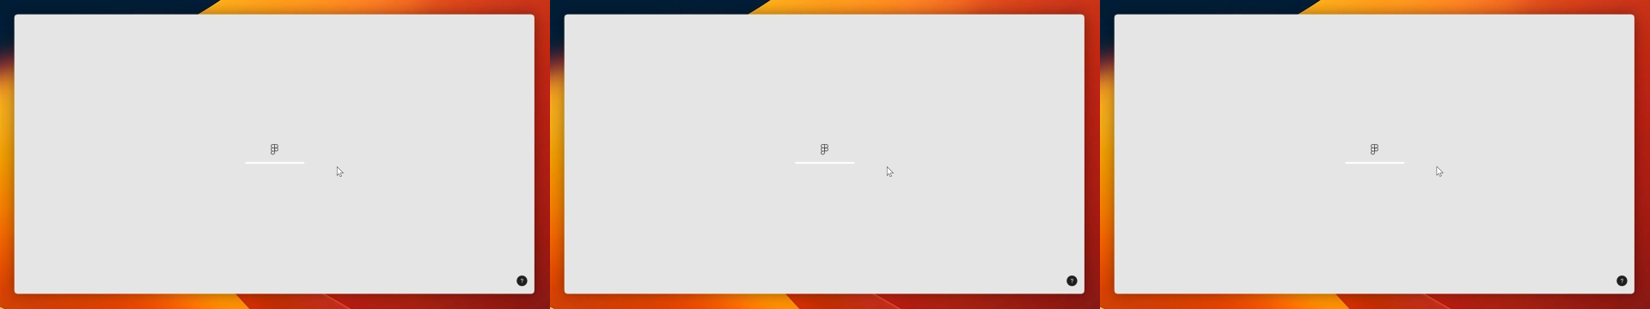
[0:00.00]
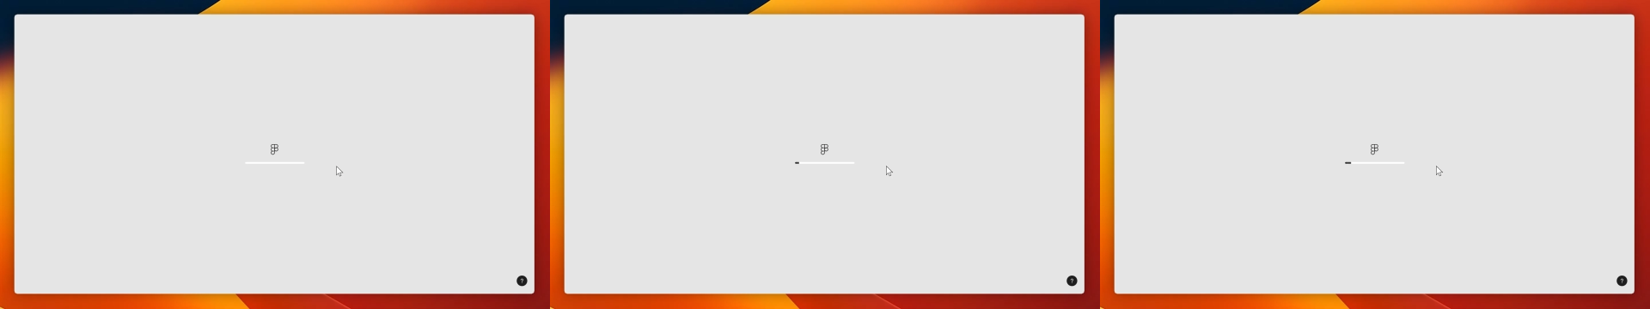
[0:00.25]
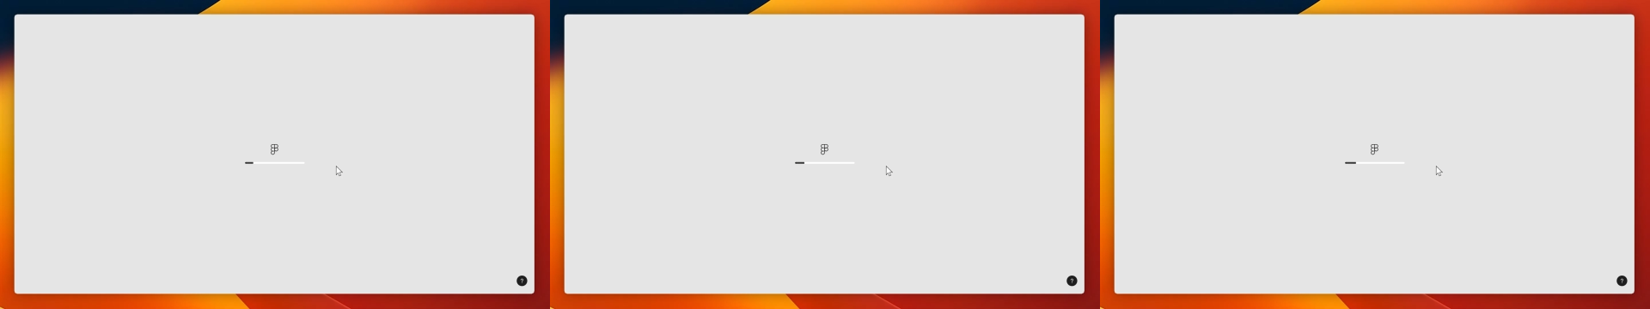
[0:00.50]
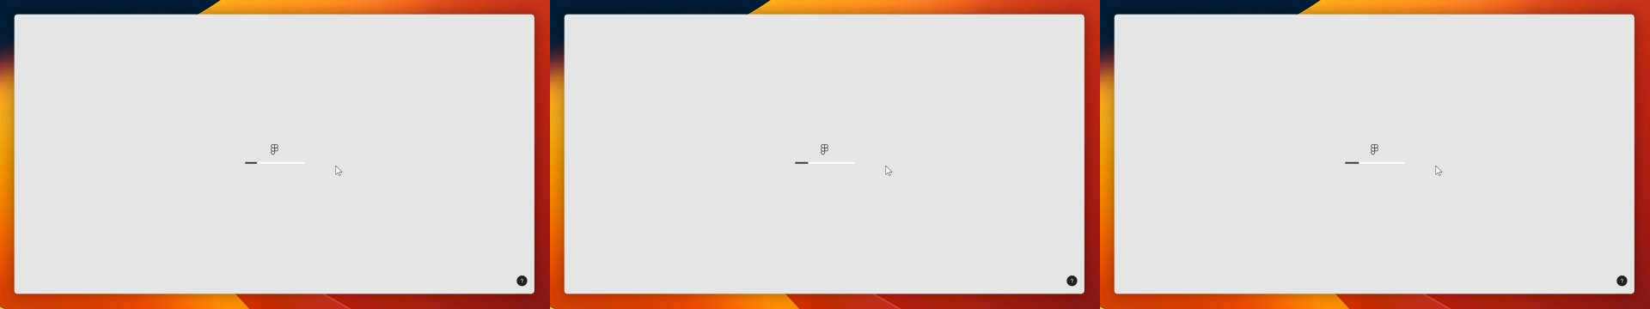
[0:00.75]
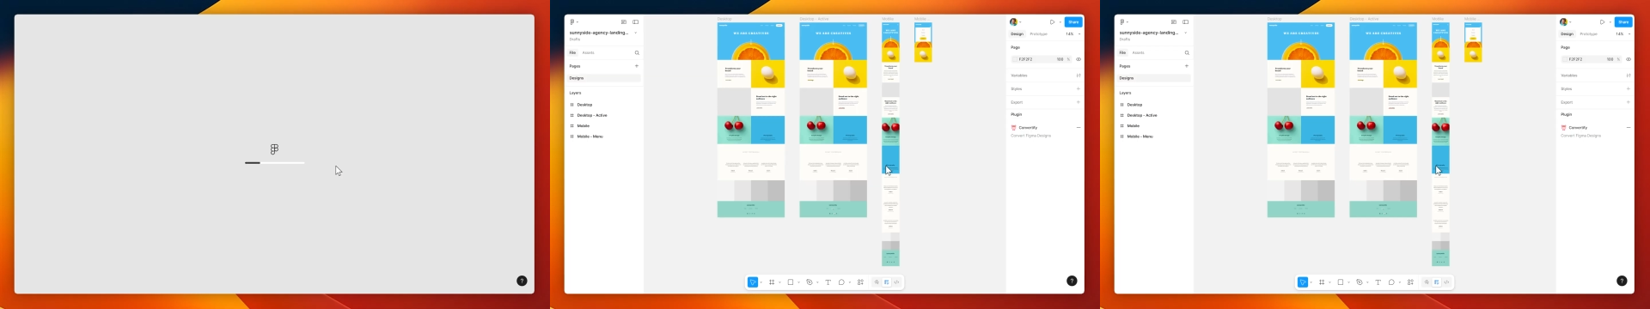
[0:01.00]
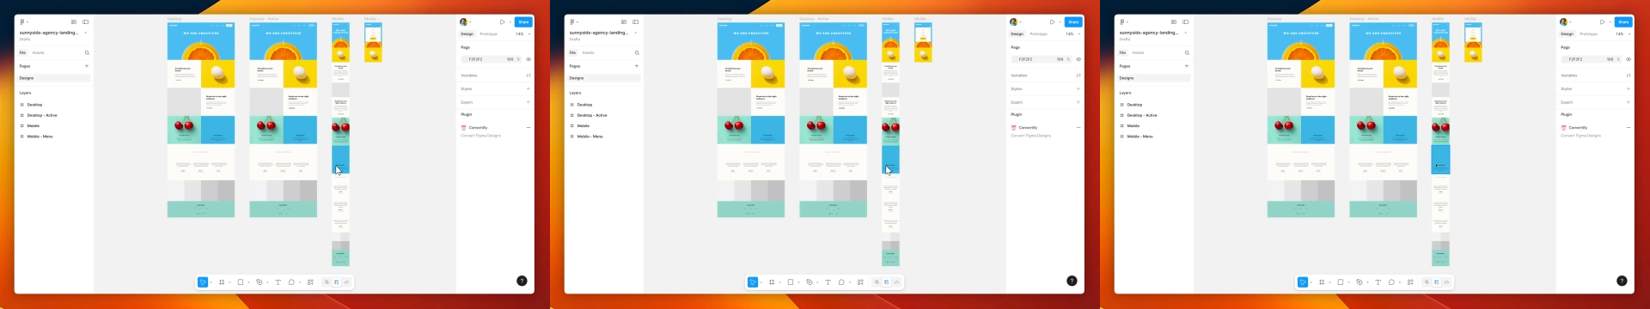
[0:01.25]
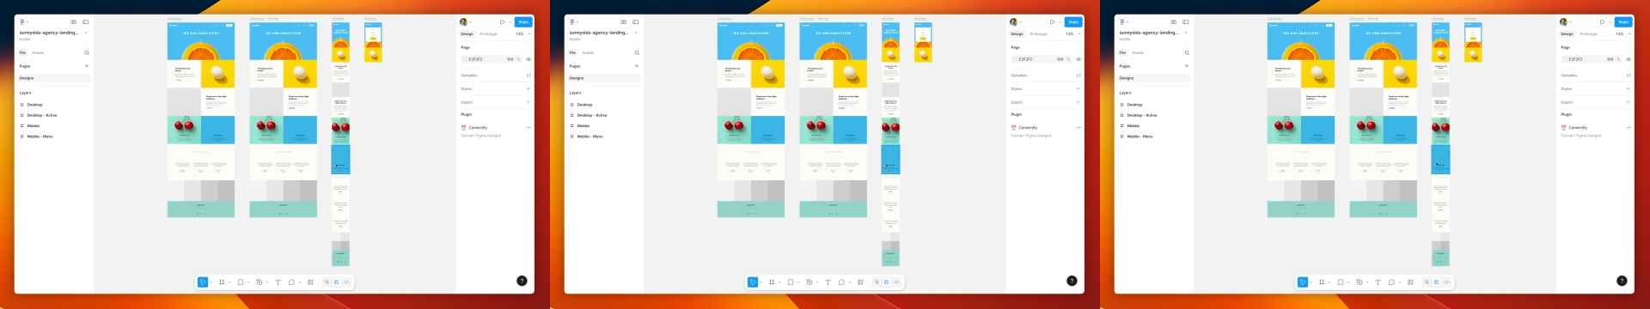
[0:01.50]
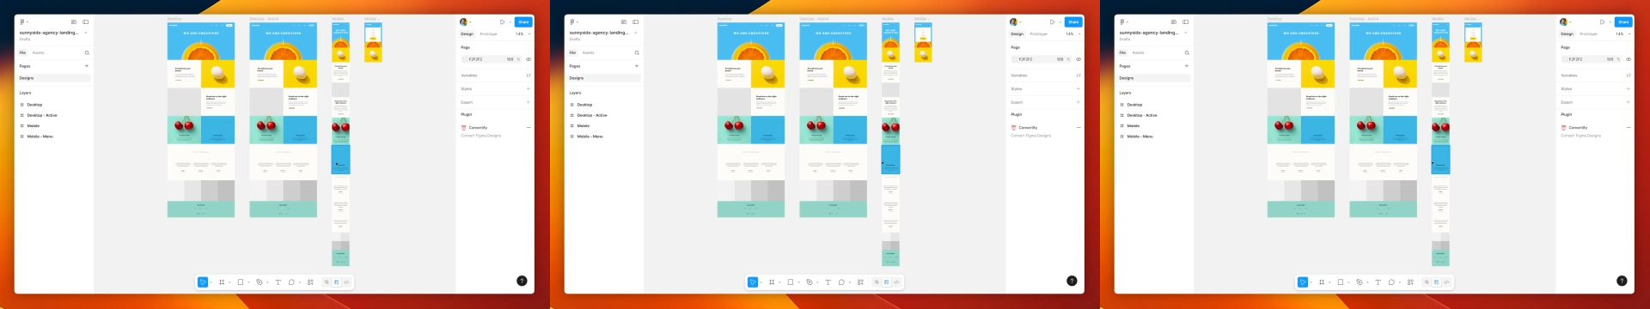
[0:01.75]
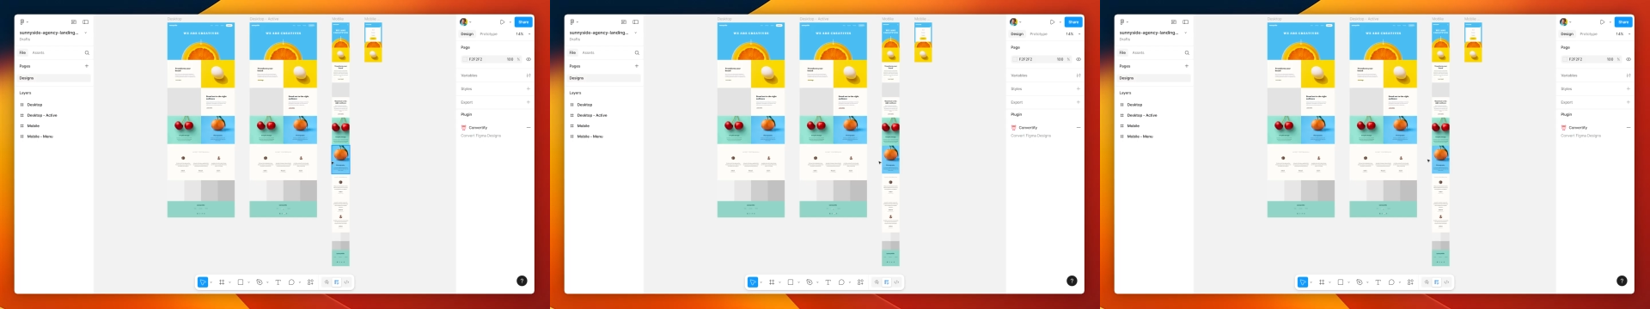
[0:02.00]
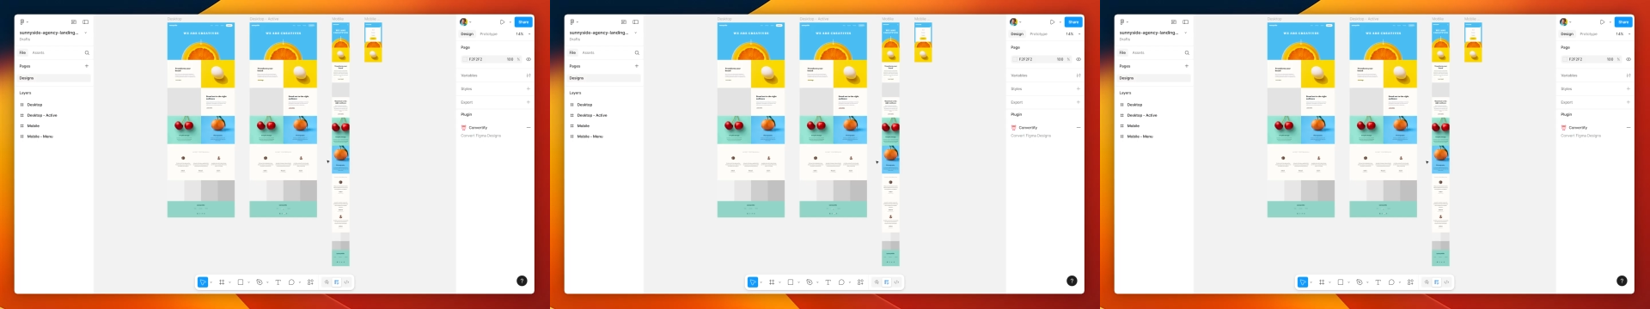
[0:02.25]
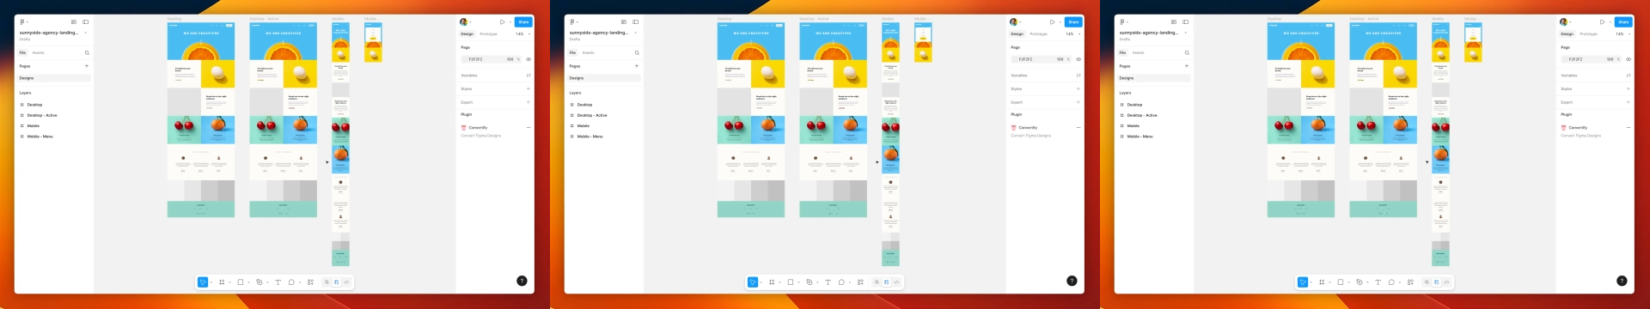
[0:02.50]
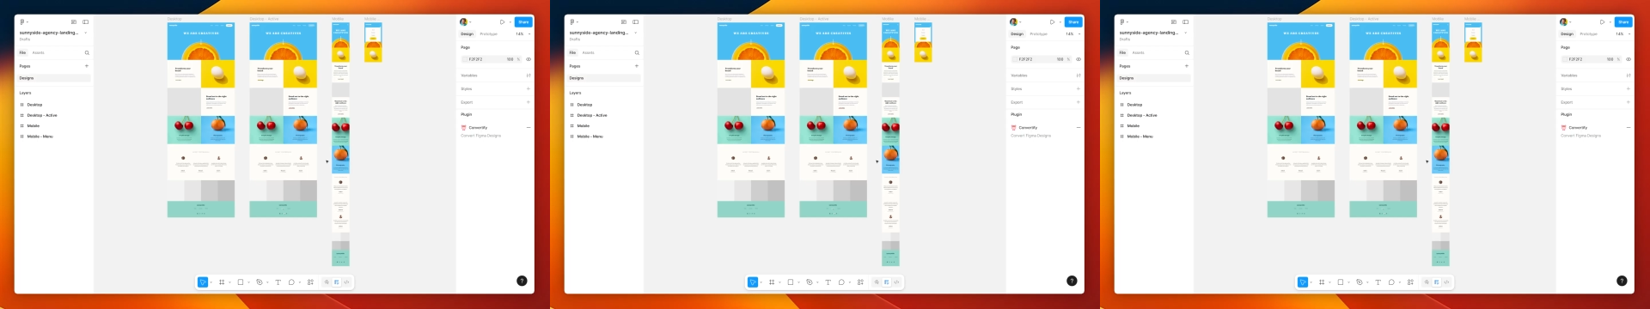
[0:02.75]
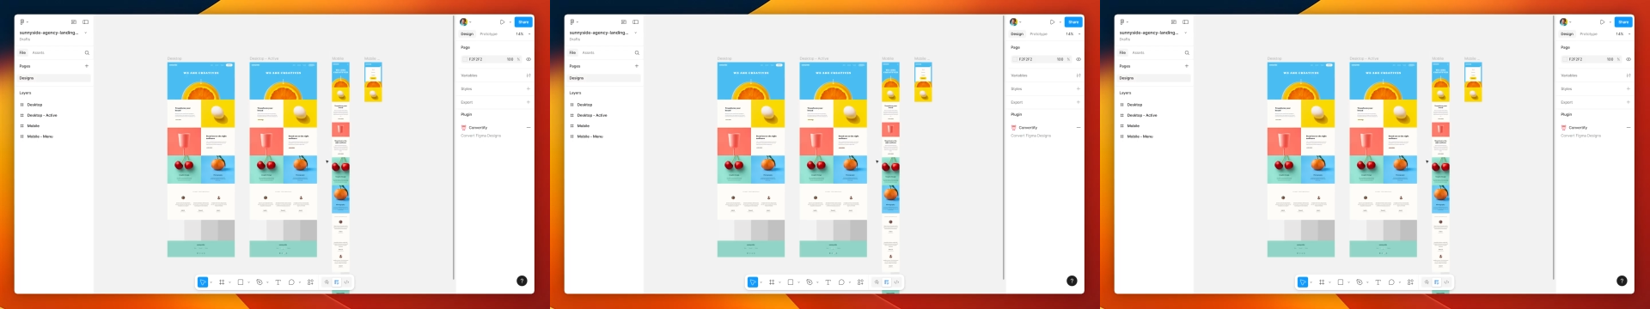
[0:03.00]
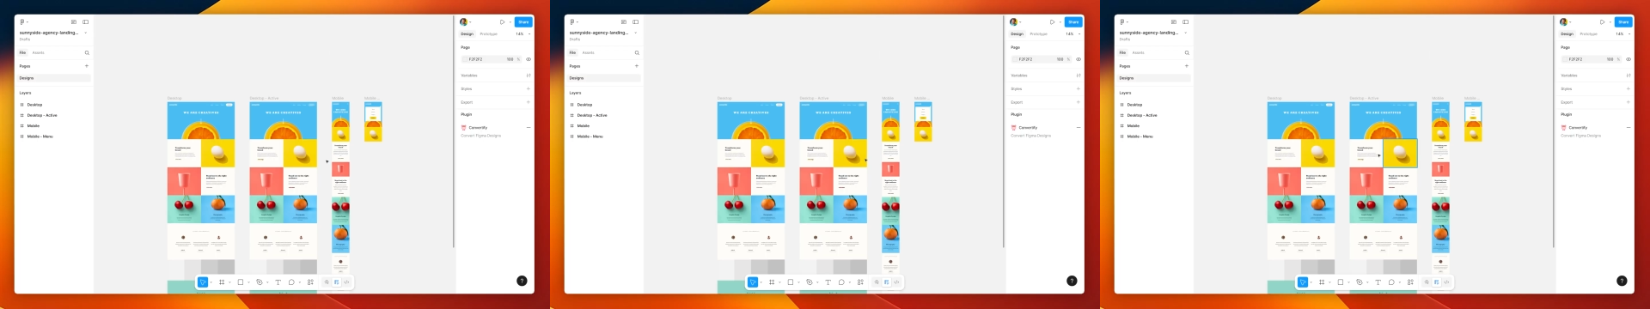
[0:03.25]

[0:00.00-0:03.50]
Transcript: [unreadable: no face in view]